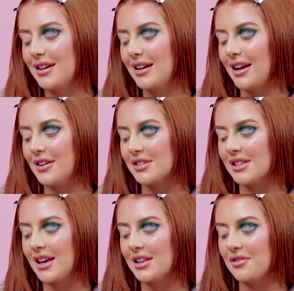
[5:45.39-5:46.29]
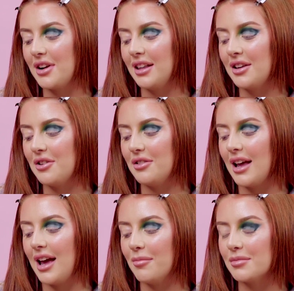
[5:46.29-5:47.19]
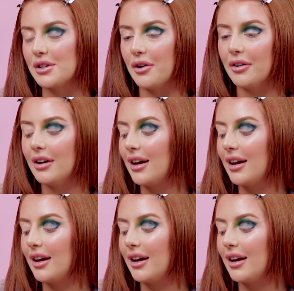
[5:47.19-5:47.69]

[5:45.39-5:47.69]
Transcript: And I just think it's a really cute name, so